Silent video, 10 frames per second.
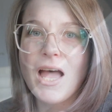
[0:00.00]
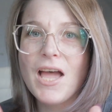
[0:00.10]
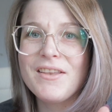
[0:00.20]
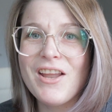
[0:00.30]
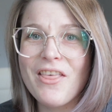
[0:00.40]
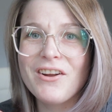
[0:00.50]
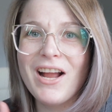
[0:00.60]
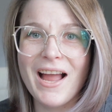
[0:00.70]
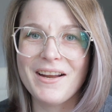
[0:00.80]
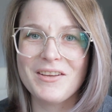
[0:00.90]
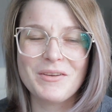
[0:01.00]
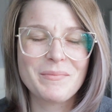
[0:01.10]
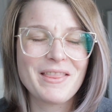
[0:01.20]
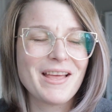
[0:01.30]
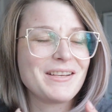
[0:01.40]
Another
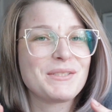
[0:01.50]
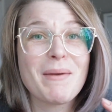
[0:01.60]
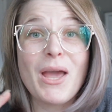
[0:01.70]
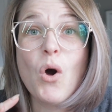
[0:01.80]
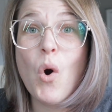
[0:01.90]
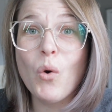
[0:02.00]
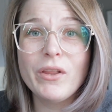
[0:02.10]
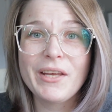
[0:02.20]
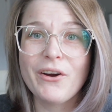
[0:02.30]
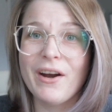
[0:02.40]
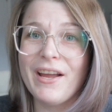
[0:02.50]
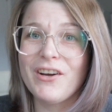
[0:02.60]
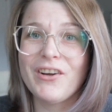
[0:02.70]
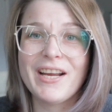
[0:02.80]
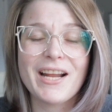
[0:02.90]
item that is my holy
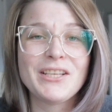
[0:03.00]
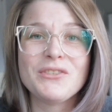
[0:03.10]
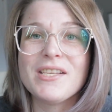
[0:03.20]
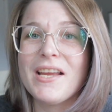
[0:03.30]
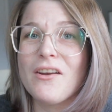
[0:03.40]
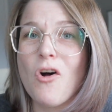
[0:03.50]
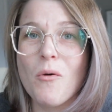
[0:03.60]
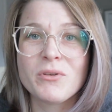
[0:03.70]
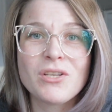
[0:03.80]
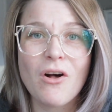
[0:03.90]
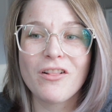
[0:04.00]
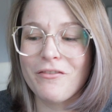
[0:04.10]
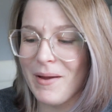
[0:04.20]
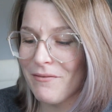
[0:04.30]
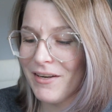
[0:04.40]
grail, and I use it in almost all of
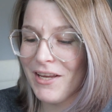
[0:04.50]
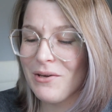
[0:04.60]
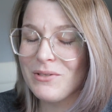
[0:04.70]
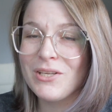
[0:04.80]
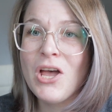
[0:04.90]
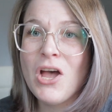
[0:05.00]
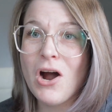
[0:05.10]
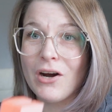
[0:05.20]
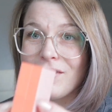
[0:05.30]
my videos, are